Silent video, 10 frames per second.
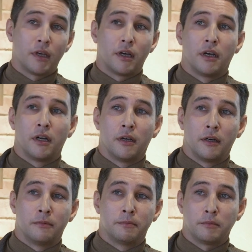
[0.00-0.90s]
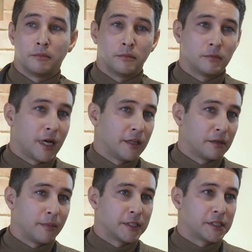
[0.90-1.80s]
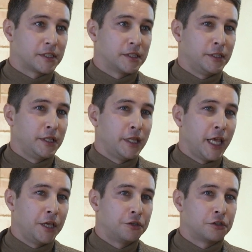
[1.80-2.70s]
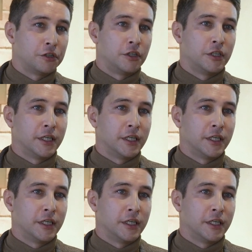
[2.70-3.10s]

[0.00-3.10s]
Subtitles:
Andermatt's nature